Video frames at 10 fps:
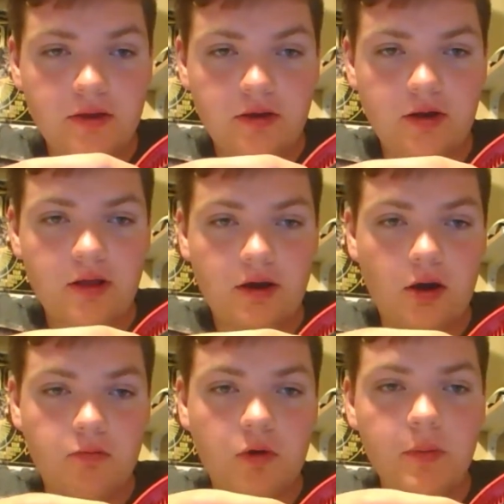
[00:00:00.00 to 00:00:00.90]
They got like
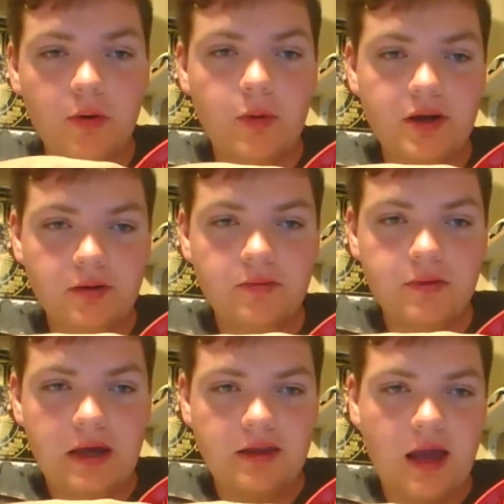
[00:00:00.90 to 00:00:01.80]
a rubber one
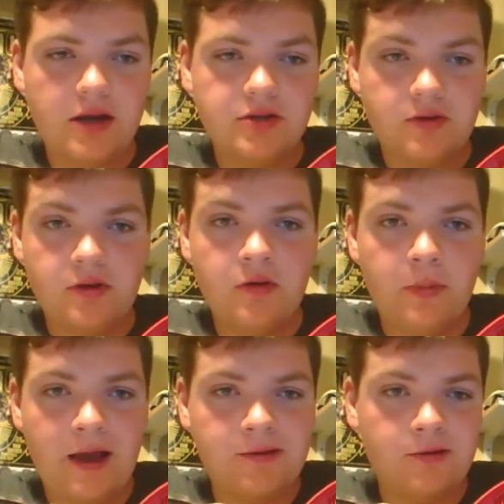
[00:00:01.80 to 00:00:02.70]
that attaches to the
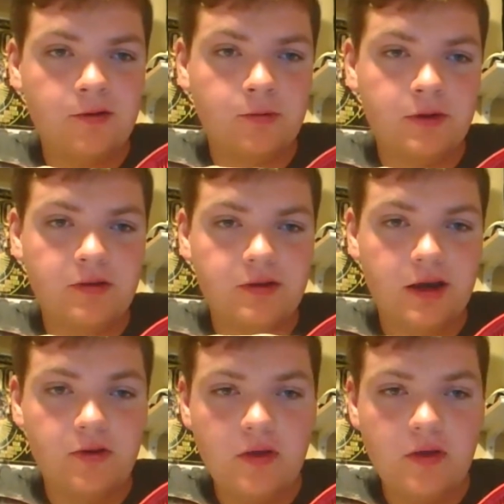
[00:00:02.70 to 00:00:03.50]
plastic so it doesn't tear.